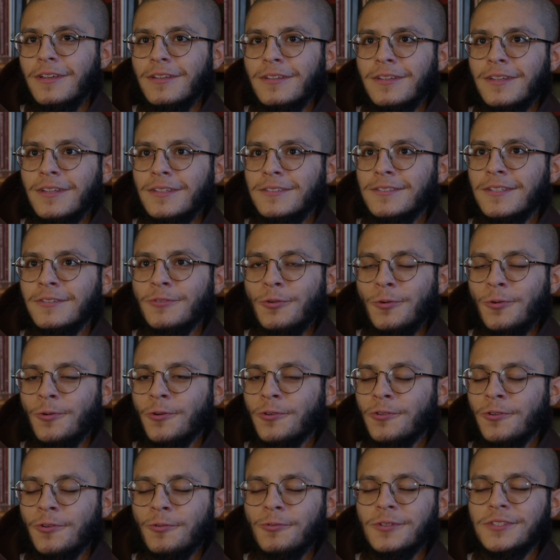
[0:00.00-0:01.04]
It's an
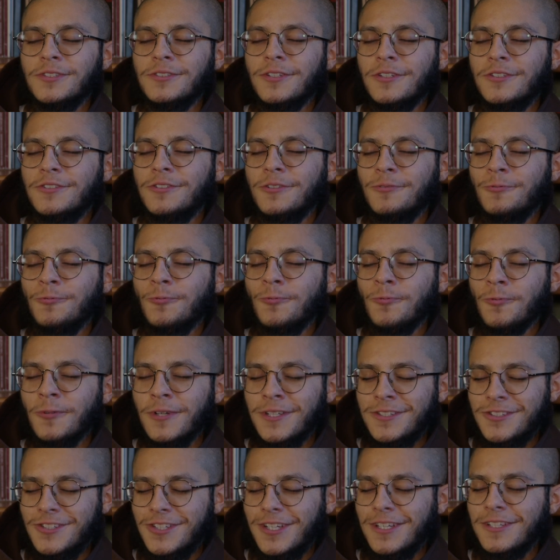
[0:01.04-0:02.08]
order with such a
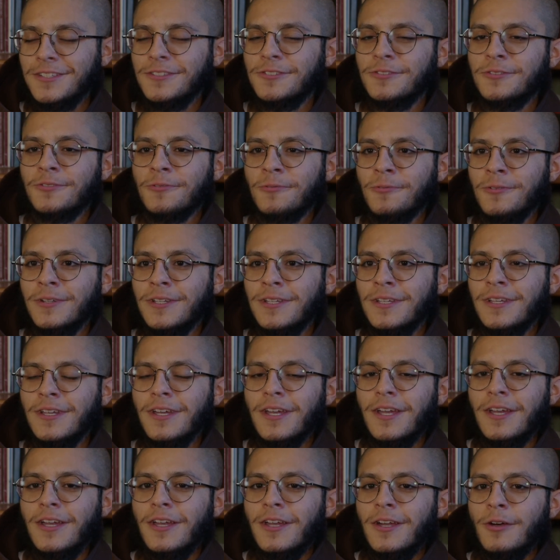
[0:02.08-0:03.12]
rich history,
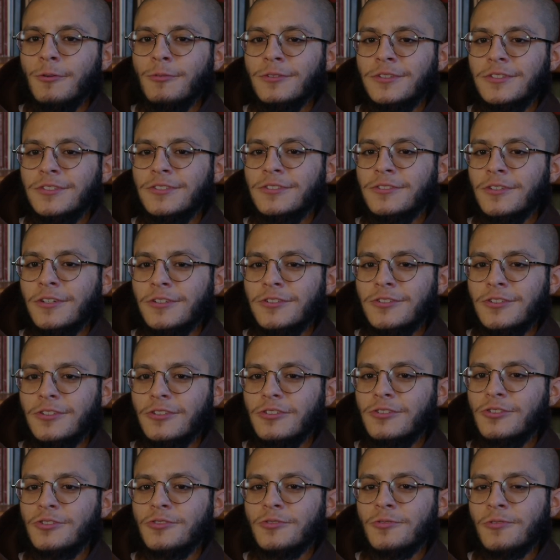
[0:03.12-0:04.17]
with such
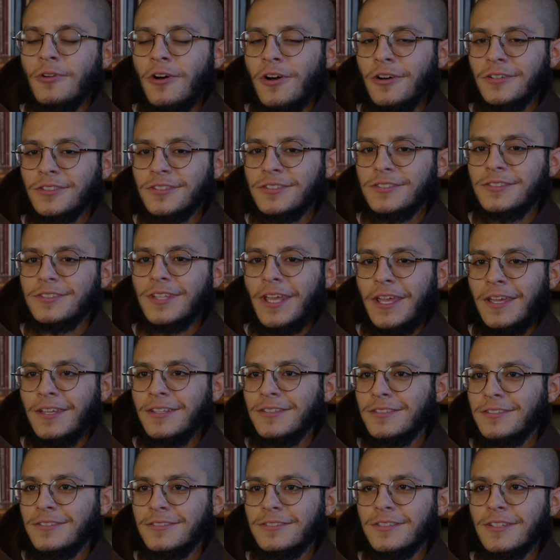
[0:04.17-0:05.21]
strong
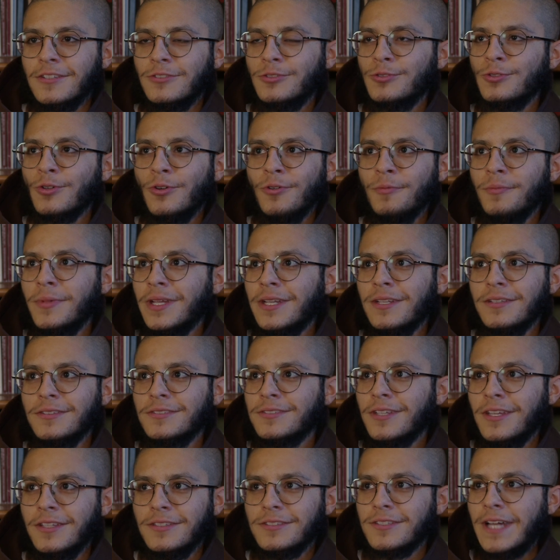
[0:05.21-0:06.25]
saints, so many
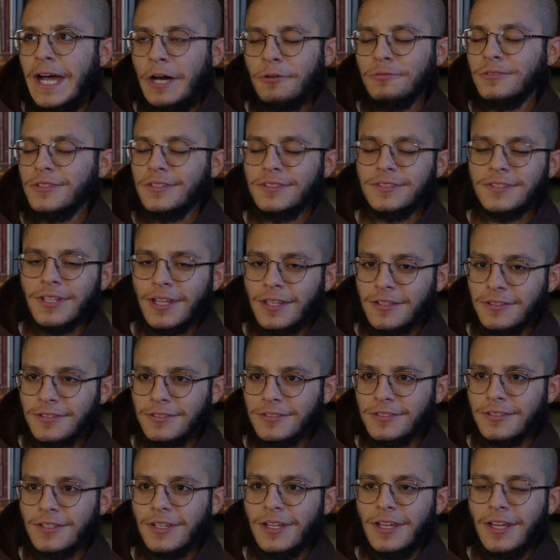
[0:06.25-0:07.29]
saints, countless
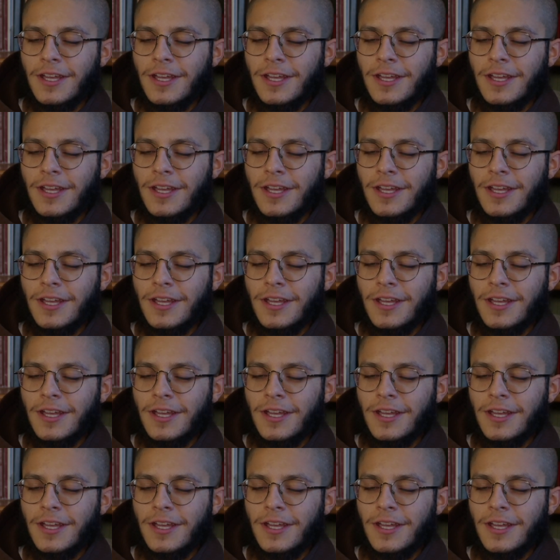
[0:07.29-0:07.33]
saints.